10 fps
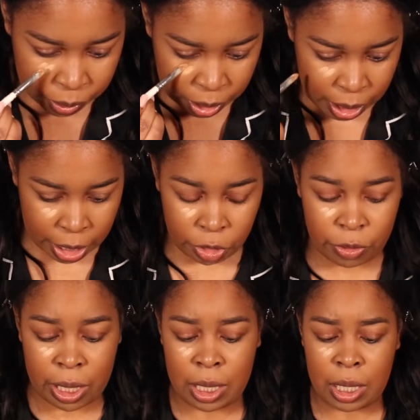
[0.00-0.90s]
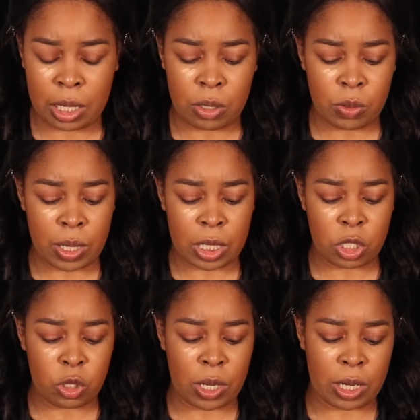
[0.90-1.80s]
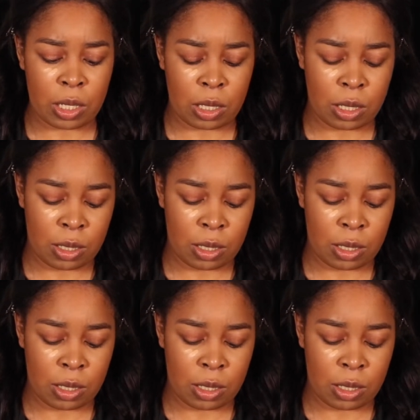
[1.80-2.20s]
ghetto right now and try to